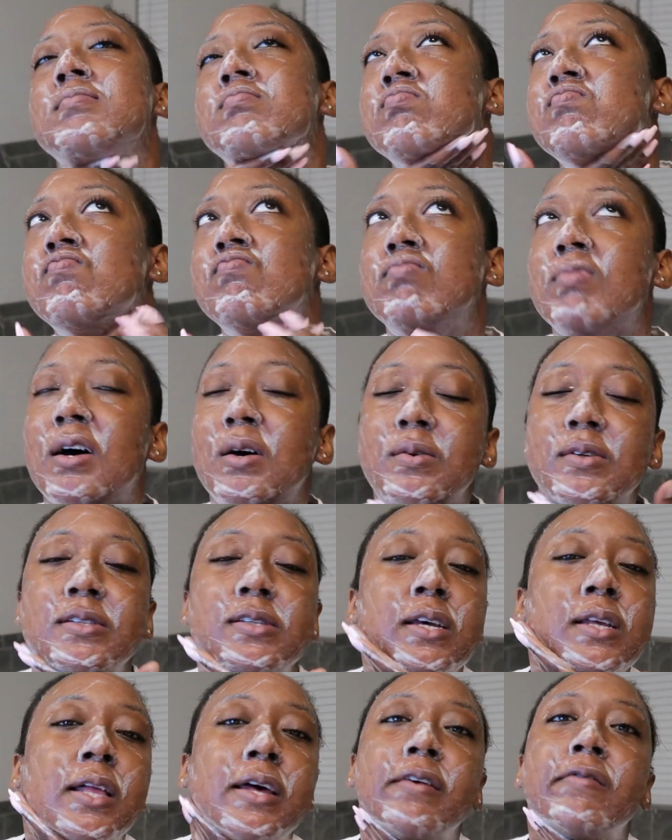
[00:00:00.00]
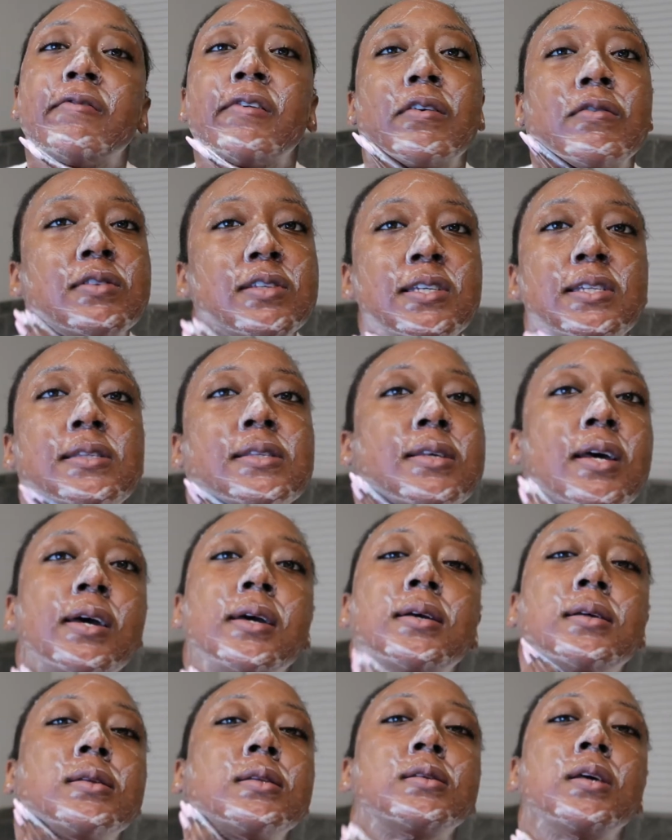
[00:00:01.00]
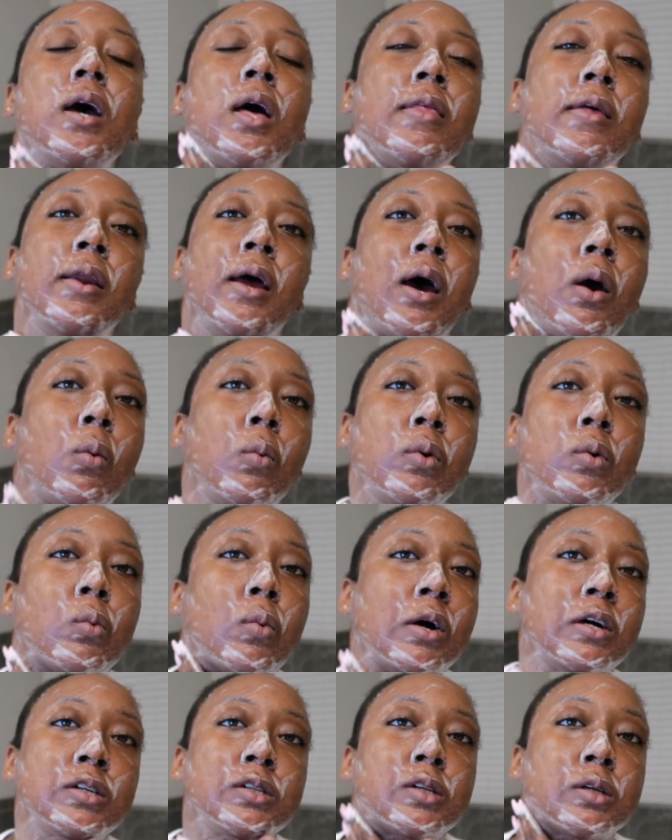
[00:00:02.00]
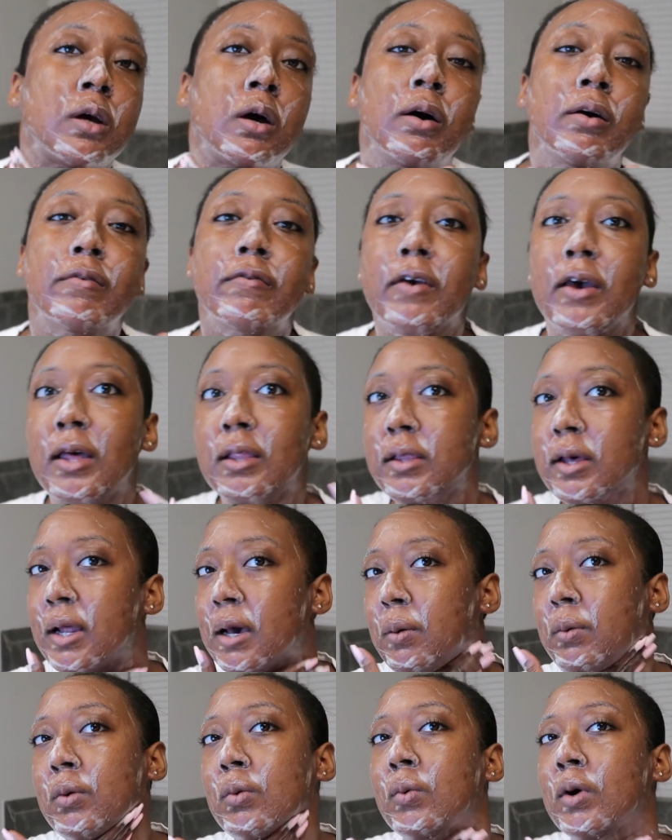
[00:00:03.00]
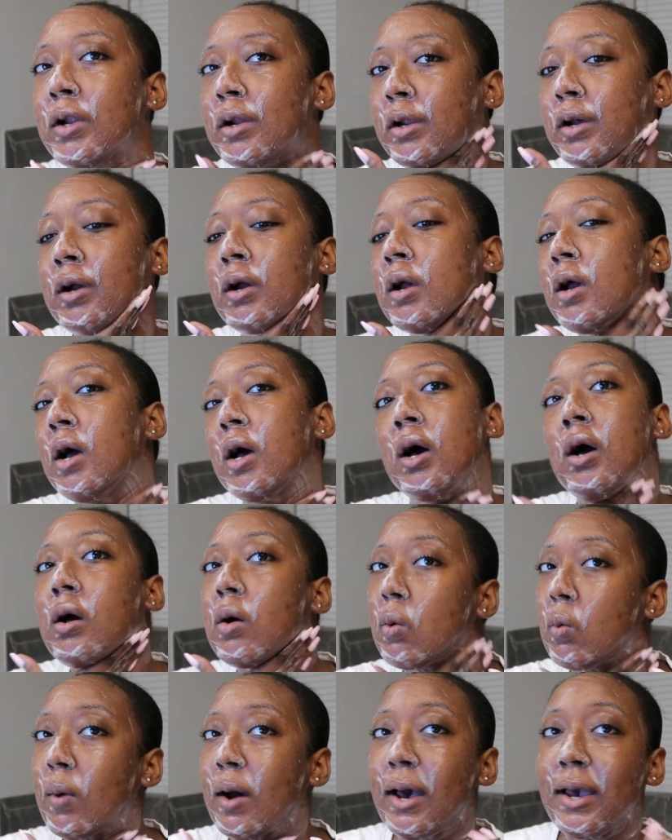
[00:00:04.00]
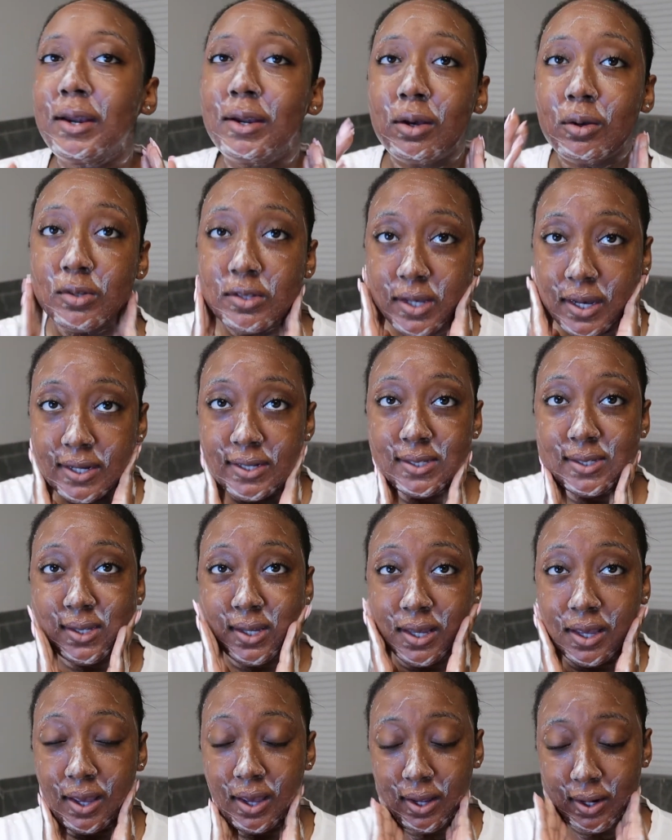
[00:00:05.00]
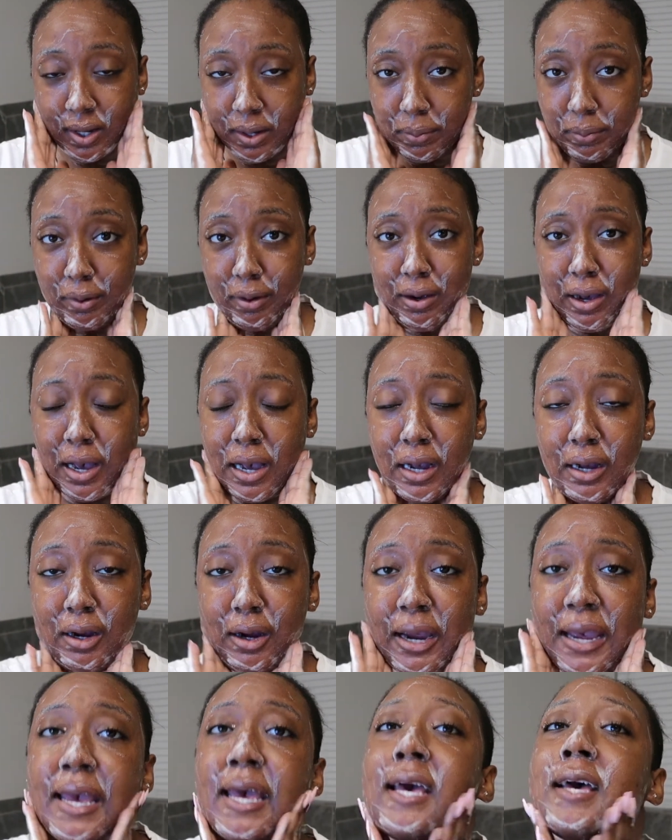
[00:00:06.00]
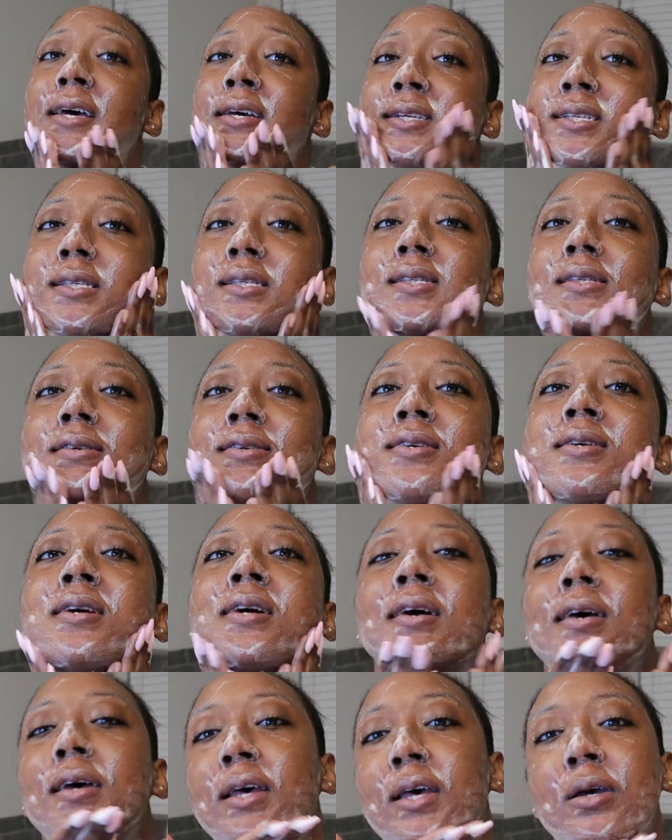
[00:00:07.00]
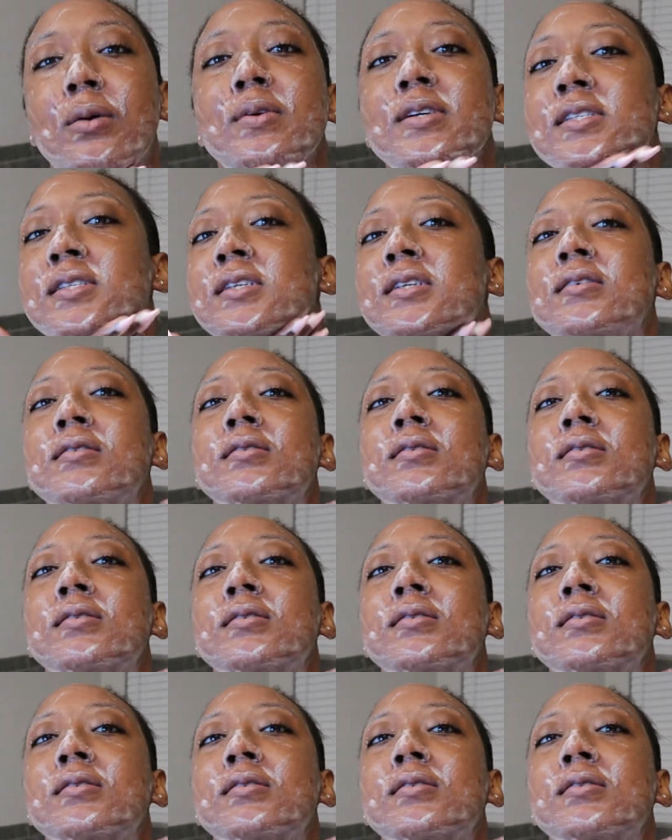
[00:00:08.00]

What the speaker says: I would say like 15 seconds, and then I would wash it off. And then I would wonder, why don't I see any progress? It was